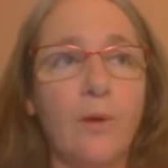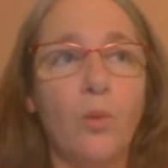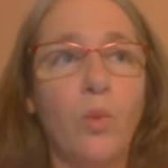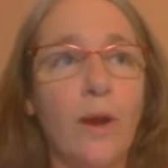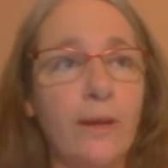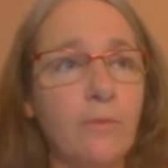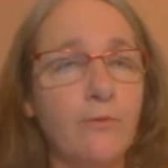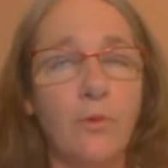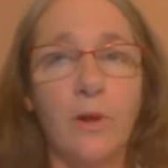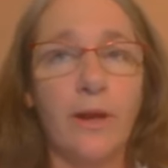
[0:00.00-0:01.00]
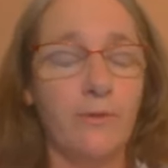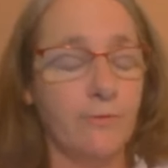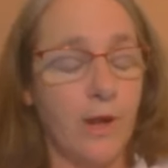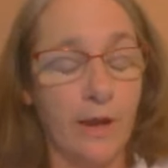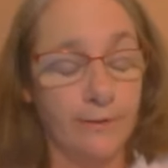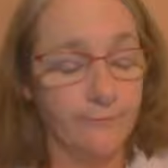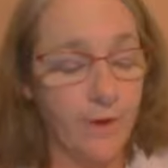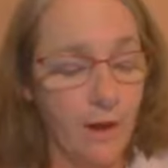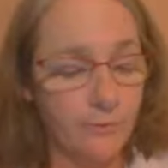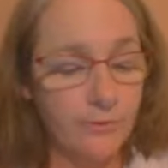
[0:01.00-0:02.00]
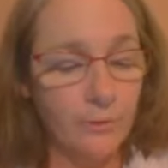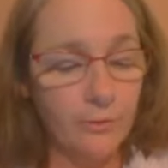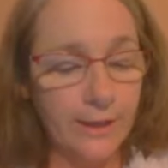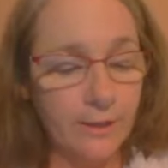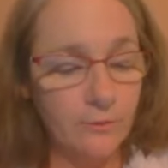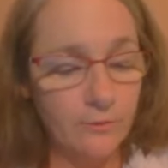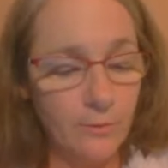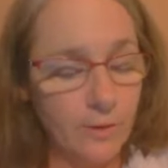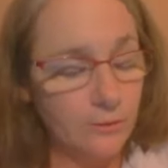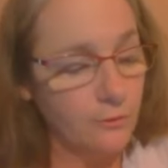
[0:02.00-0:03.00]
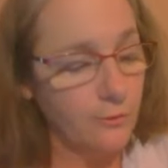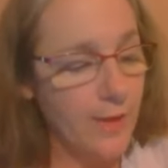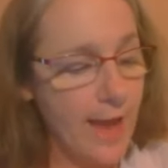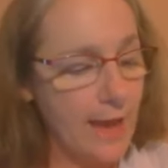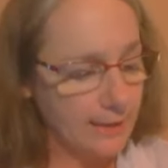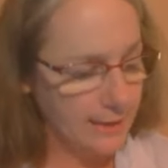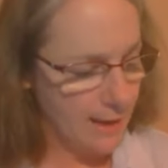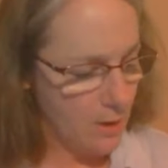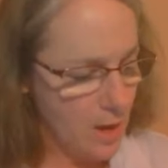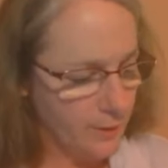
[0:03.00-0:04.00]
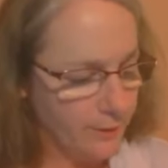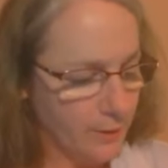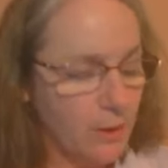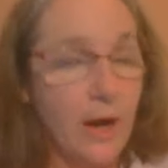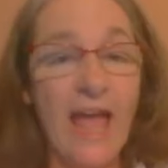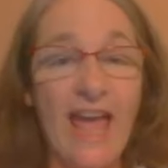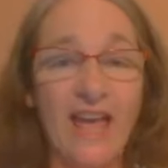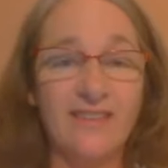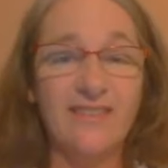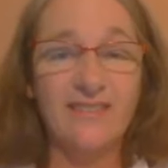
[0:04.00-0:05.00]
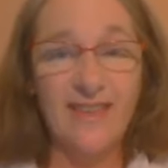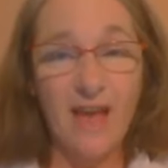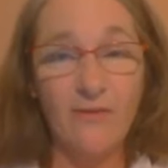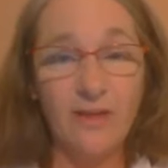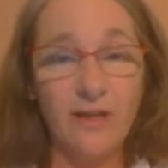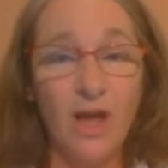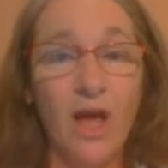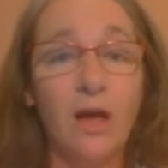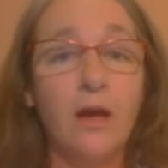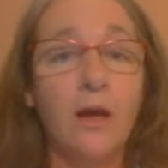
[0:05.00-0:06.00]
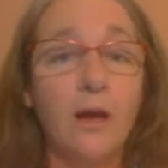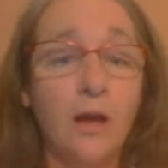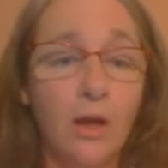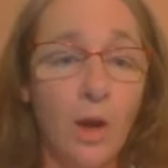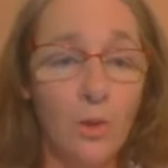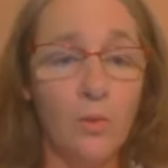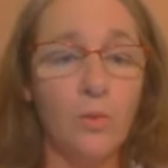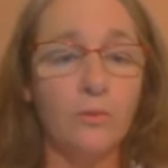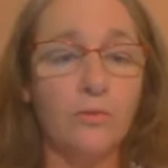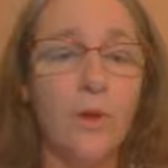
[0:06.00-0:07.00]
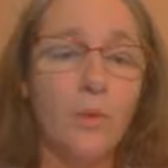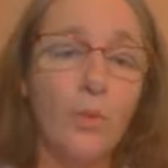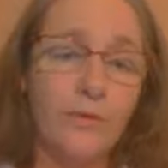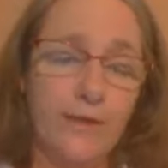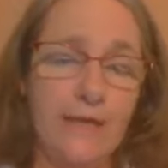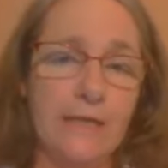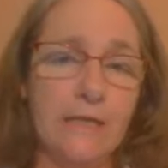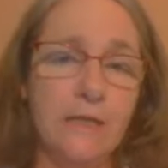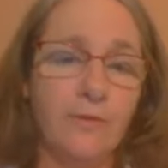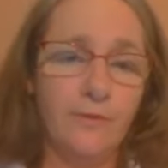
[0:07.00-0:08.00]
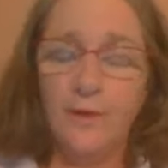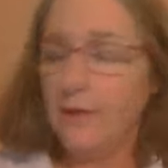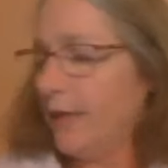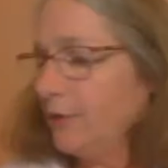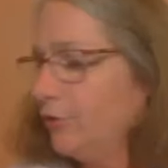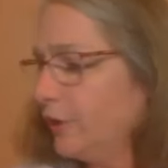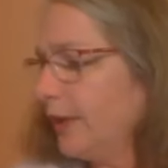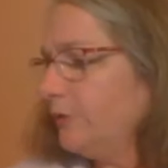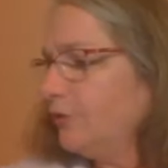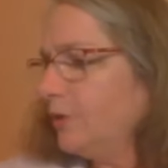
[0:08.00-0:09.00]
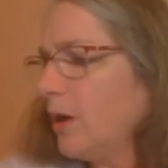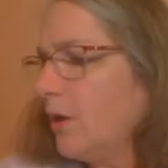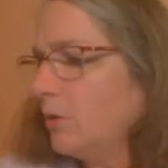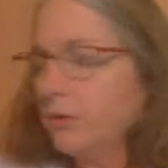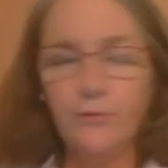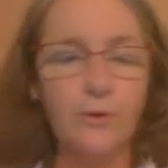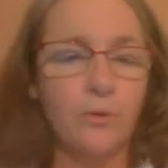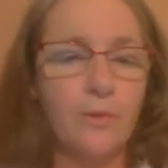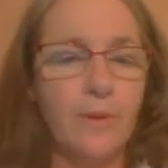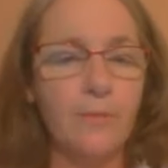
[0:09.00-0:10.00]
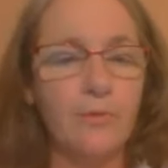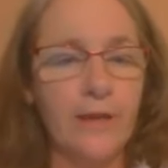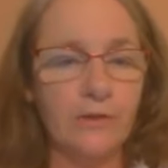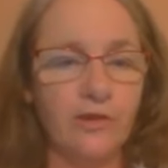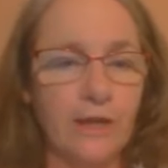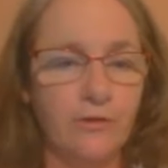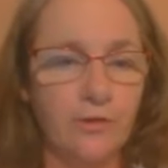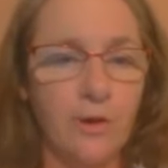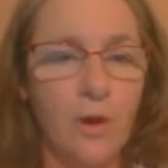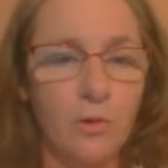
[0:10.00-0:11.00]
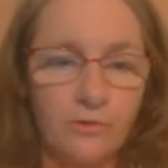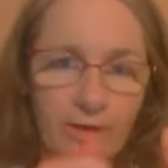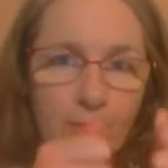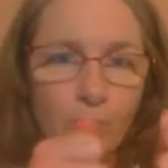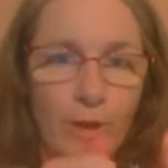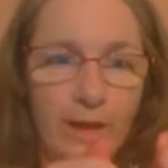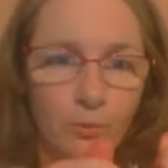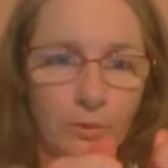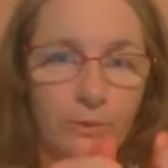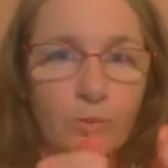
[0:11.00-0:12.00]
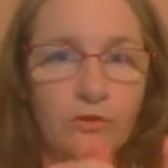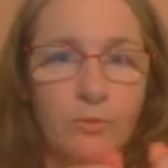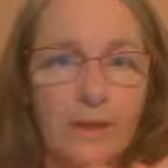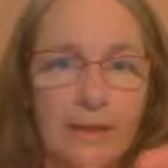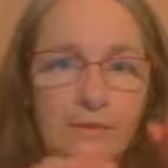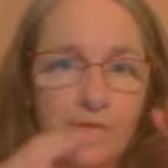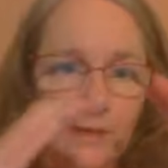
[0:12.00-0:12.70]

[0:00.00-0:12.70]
way before I ever got involved. So thank you so much for that. Now, there are 7 goals within the education goal. And if you'll remember, the education goal is that red one, which means